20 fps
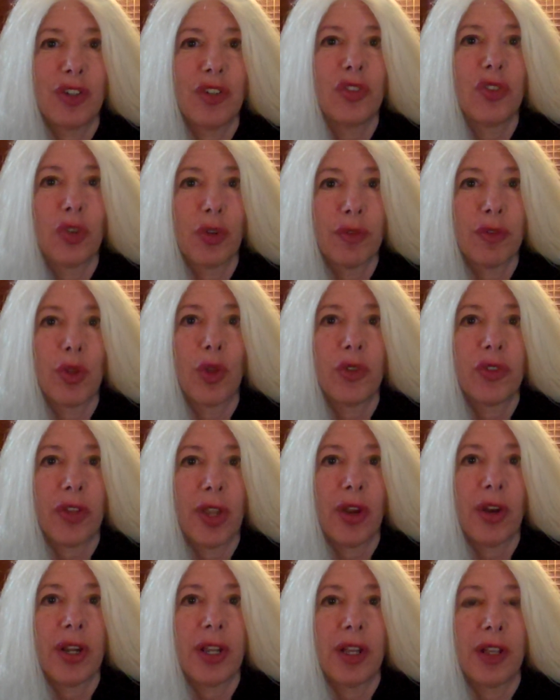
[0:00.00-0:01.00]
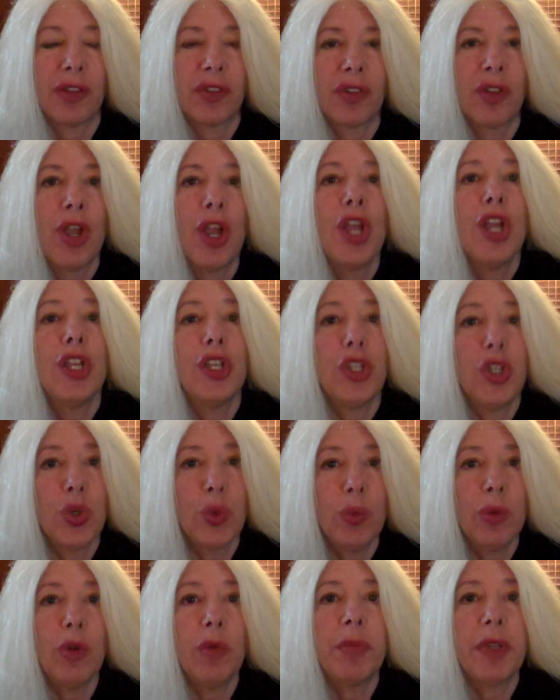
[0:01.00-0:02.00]
serve those areas,
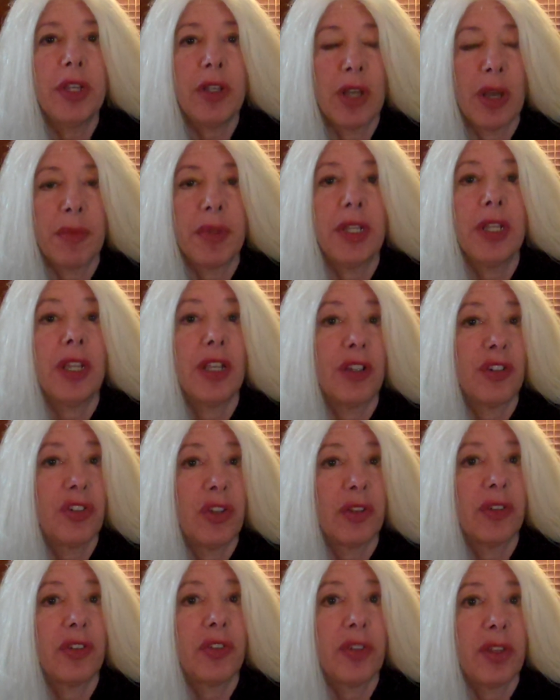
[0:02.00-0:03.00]
you will be coming into the